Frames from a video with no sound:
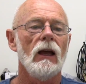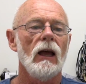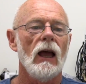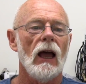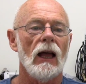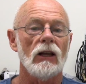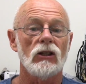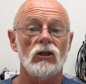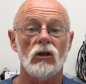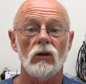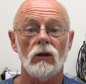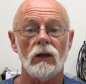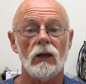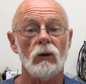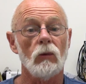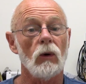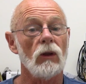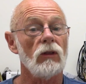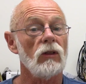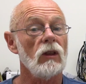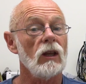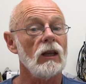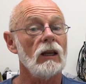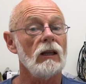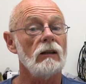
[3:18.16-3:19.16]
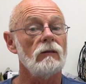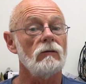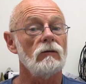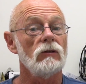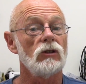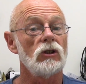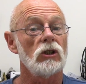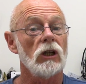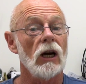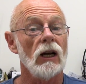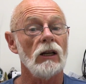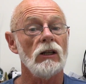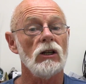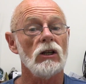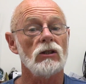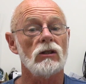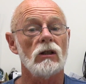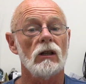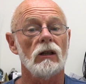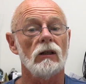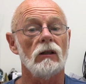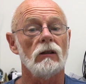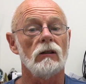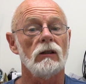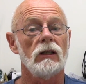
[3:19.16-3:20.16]
And certainly with the changes
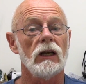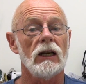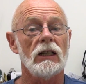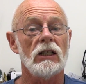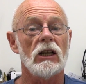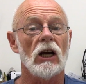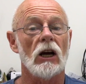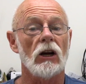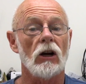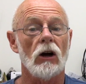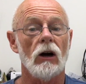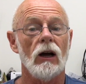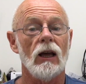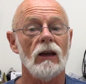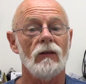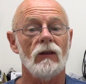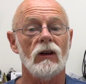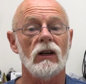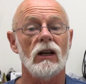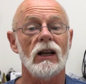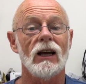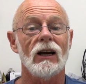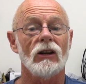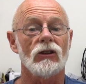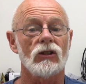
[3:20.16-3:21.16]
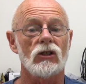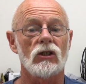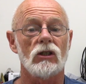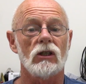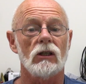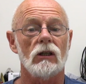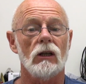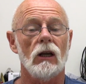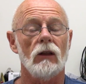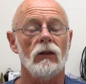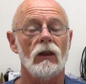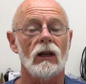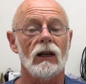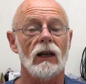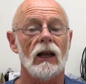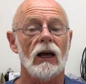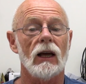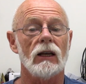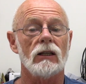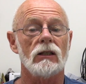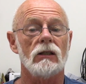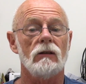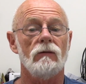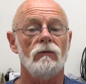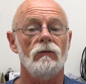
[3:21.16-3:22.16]
that DJI have announced in the
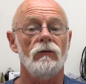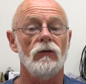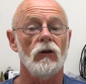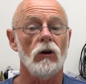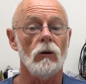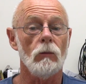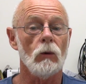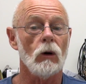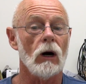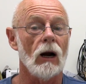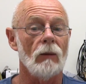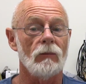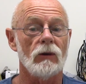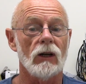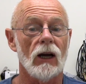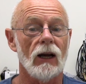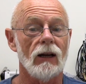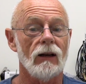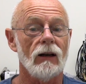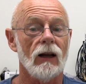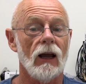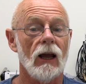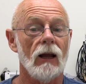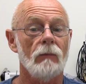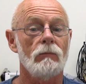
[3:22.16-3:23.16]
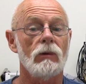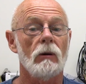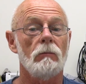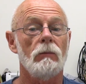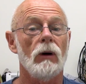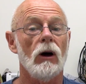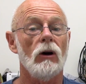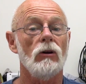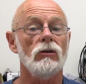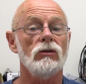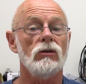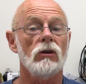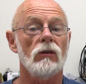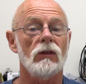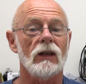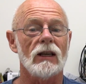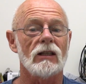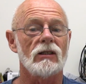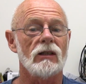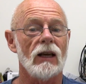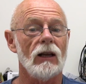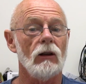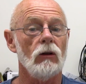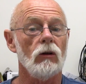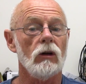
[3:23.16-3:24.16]
last firmware update and proposed new
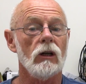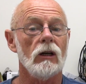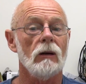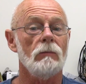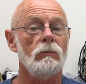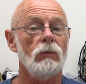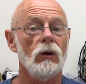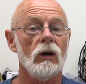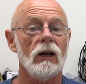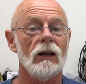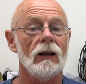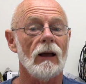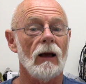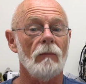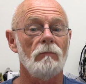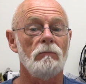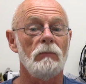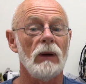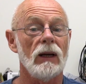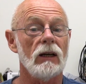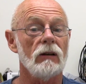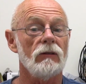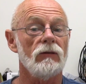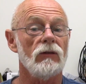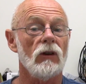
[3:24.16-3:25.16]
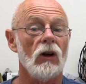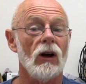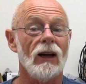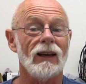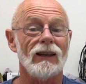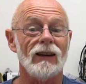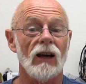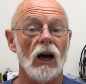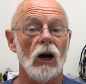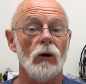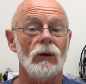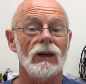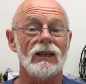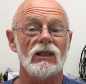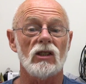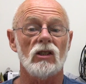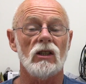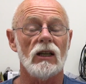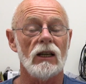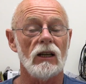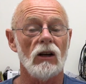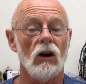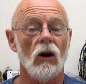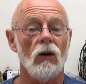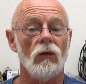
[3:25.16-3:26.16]
things, they're looking at putting a Betaflight
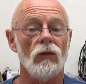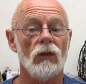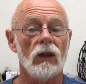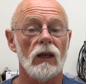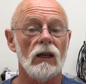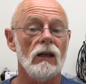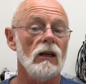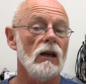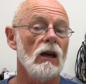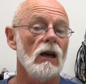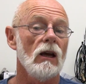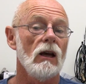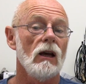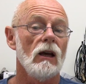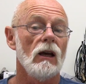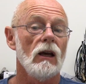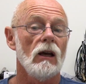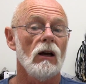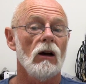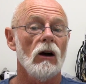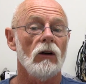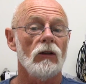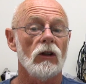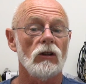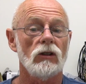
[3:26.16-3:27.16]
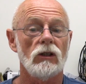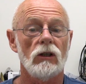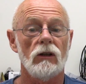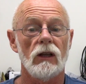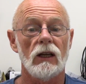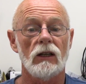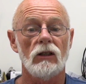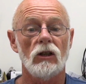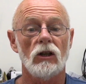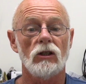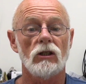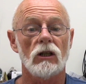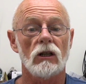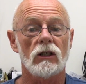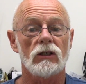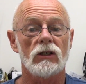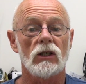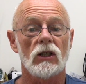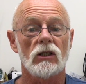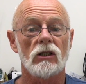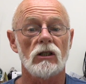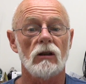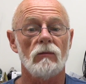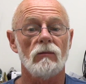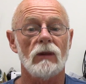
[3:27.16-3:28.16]
OSD on their digital
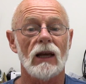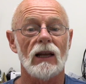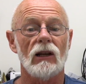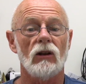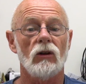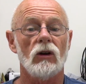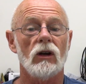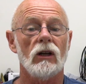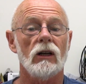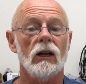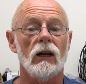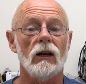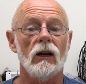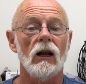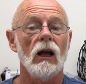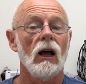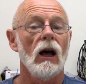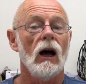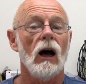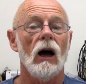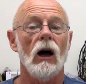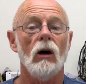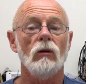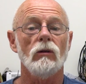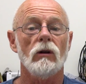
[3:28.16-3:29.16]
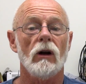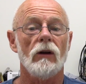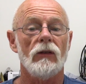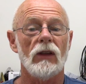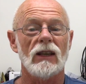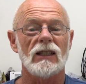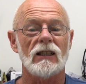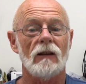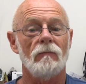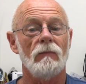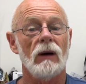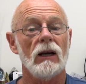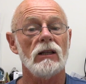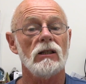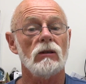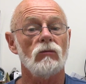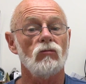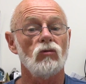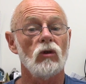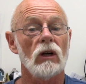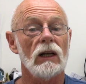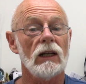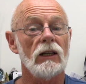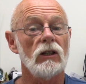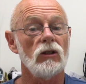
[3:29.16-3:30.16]
system. They're looking at a whole lot of things. They've made some
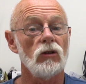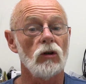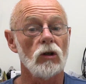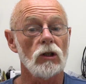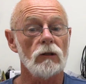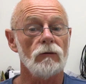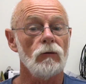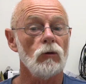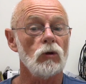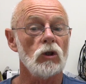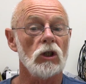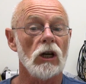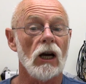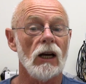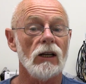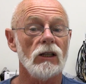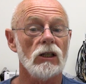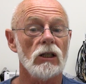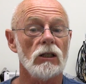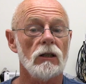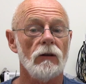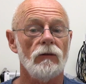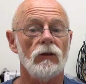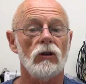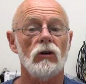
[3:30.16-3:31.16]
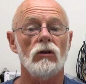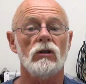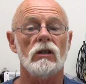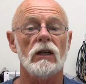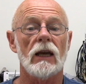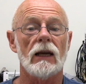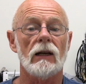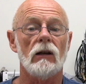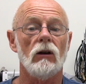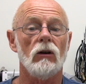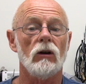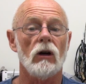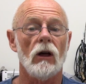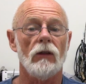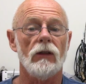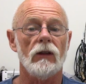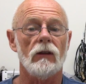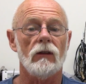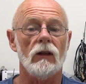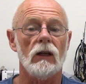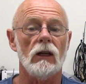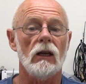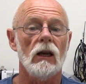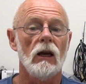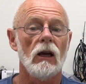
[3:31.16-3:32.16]
really useful changes if you're using analog. I think
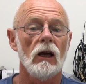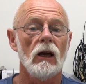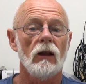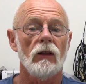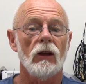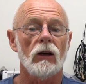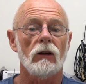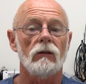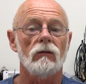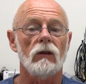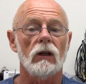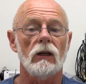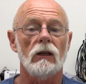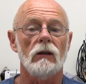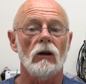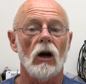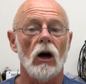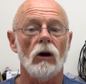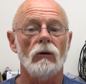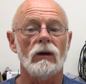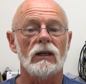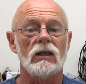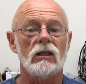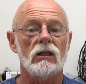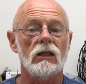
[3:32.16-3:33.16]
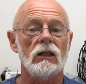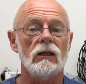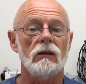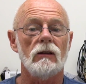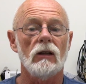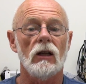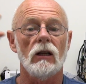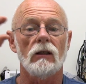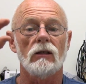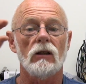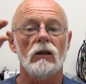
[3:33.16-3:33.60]
the OSD